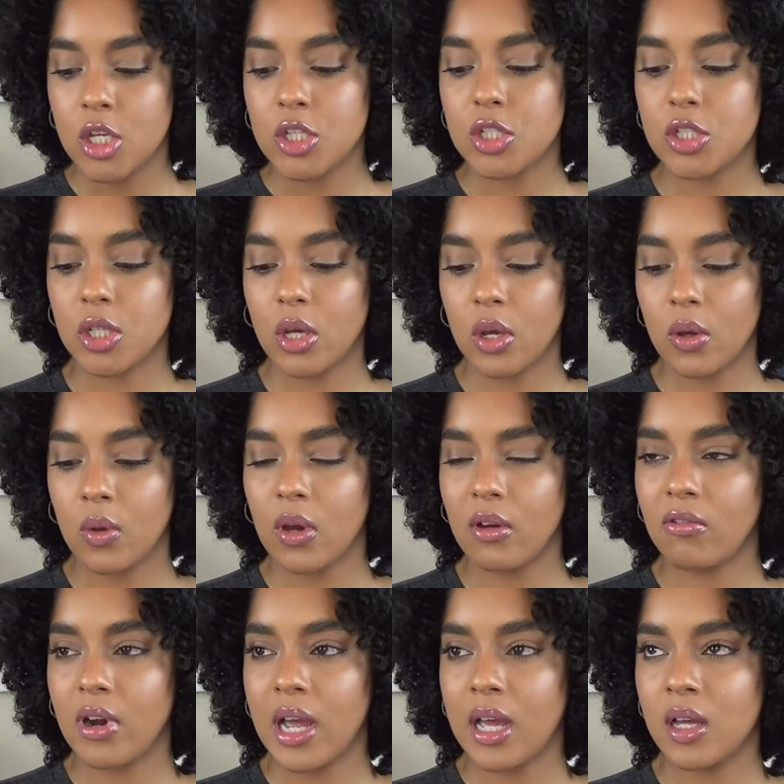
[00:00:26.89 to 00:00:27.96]
So
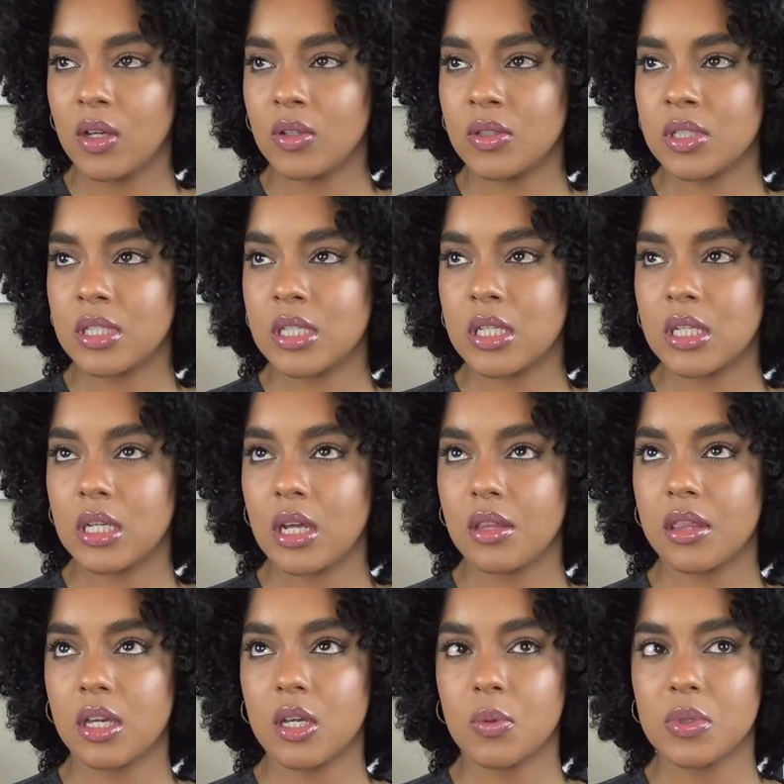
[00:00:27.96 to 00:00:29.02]
around, I
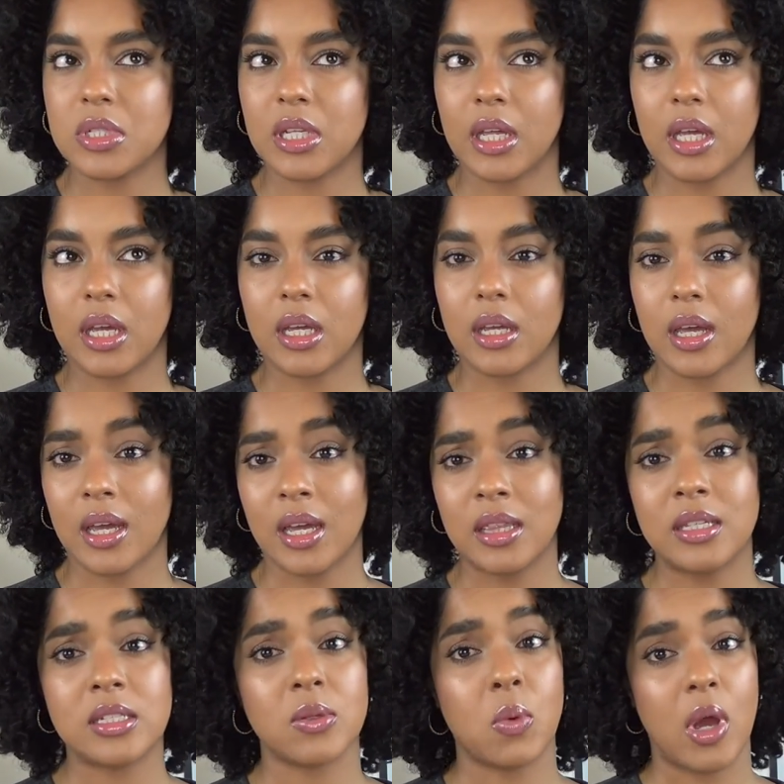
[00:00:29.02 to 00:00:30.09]
think it was like, I got
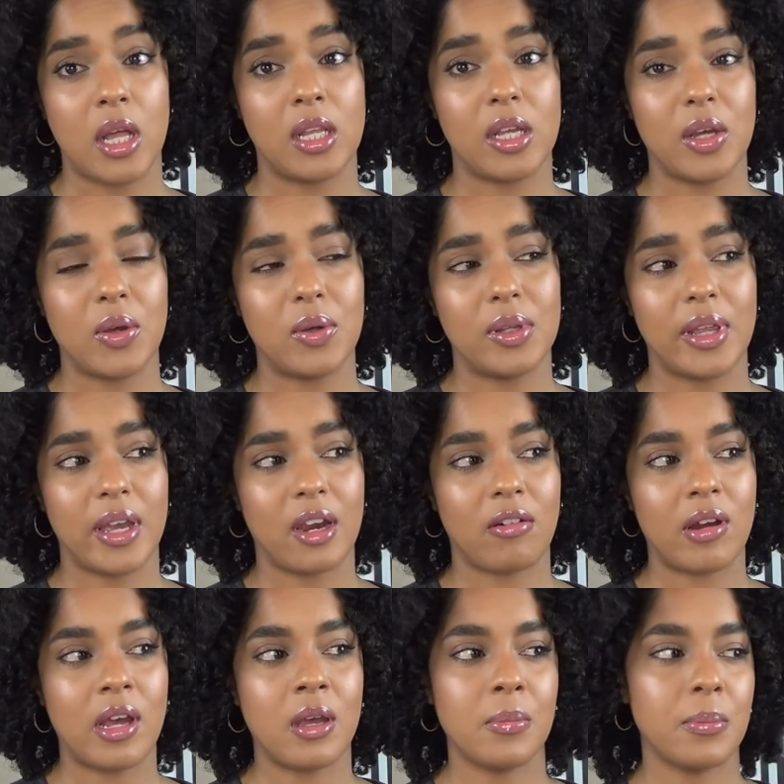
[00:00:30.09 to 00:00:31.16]
these a while ago, like
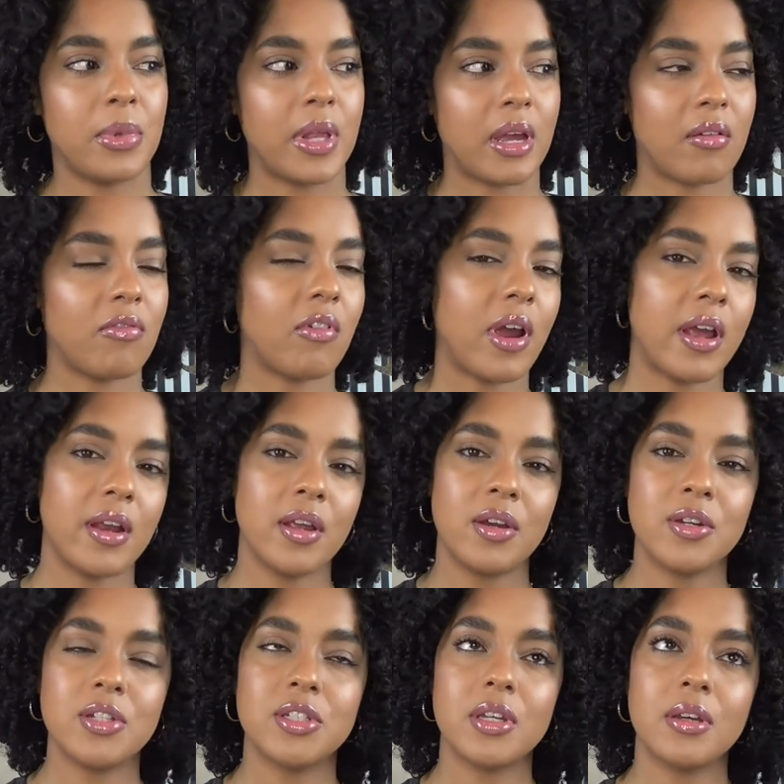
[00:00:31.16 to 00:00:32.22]
around Black Friday
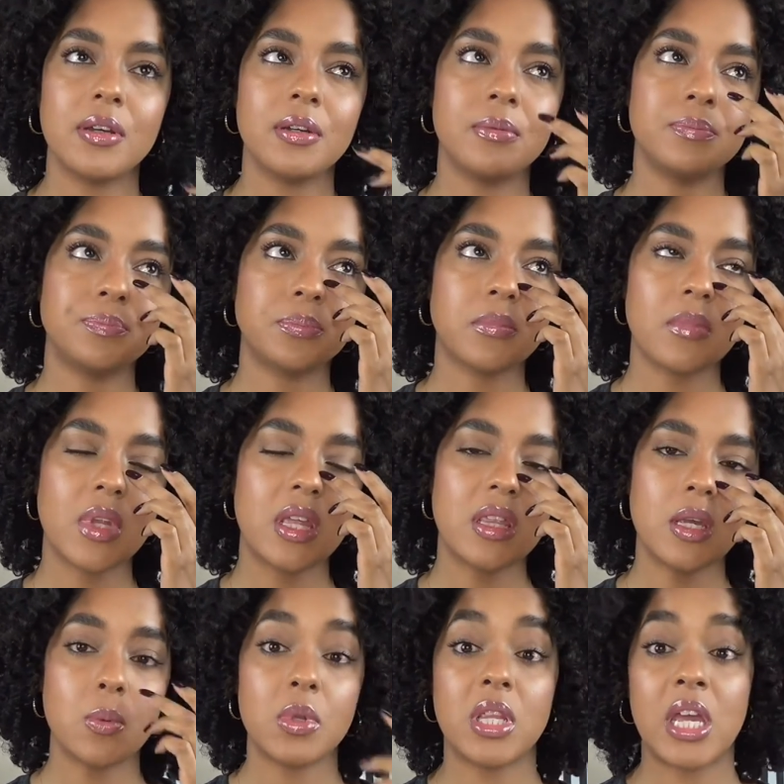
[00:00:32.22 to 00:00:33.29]
or so. I
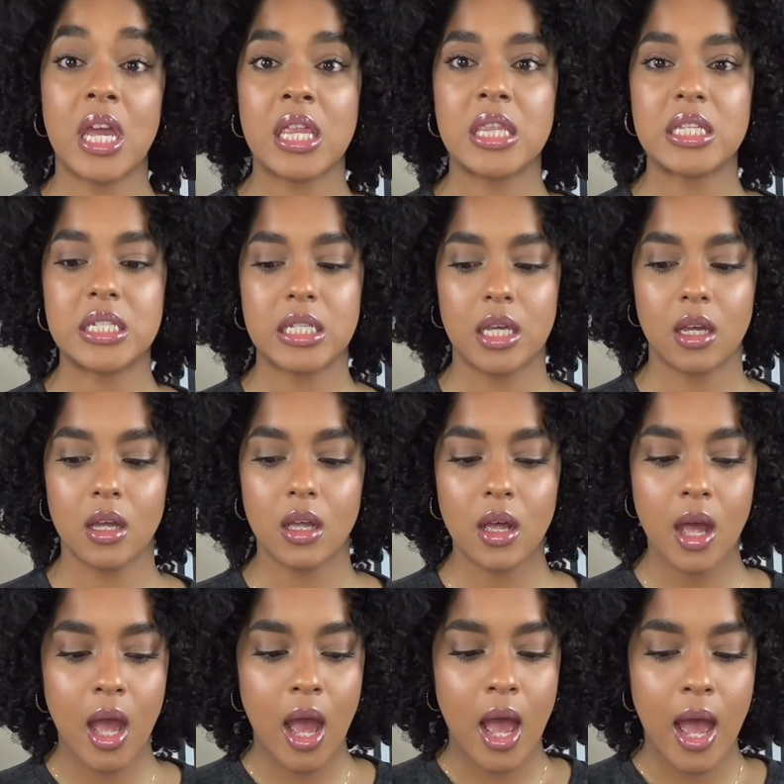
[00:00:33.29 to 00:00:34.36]
think when they had the sale,